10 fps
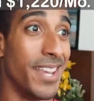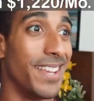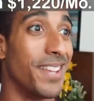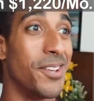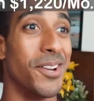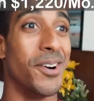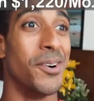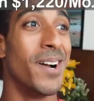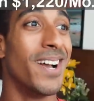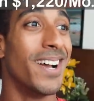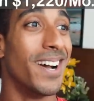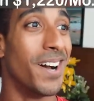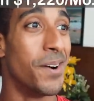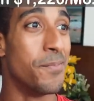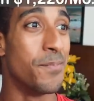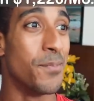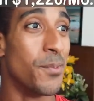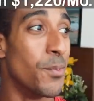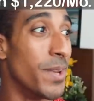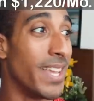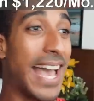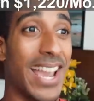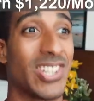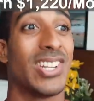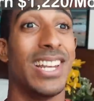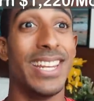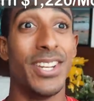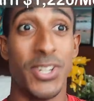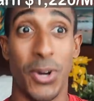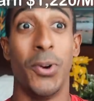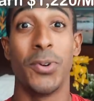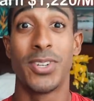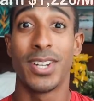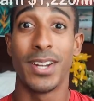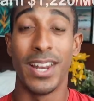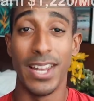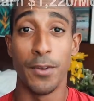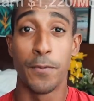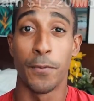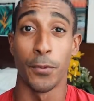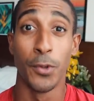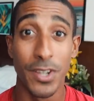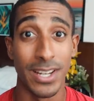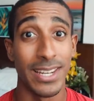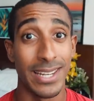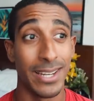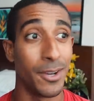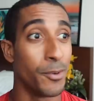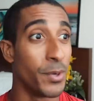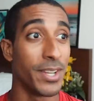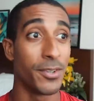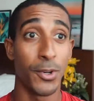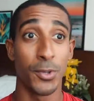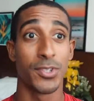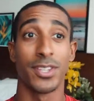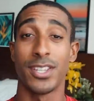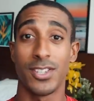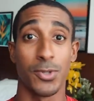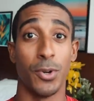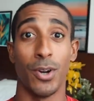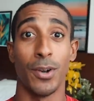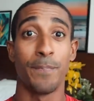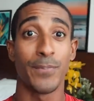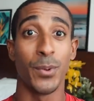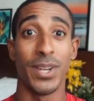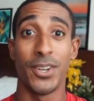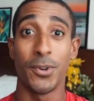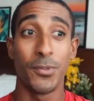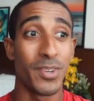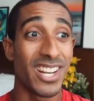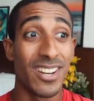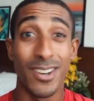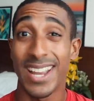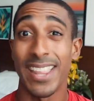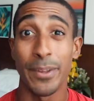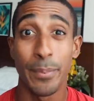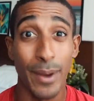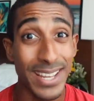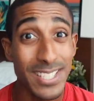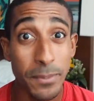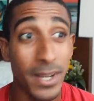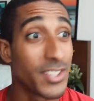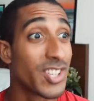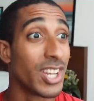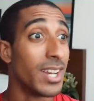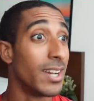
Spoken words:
you know, we actually don't live frugally here. We go to the store, we don't really look at the price much.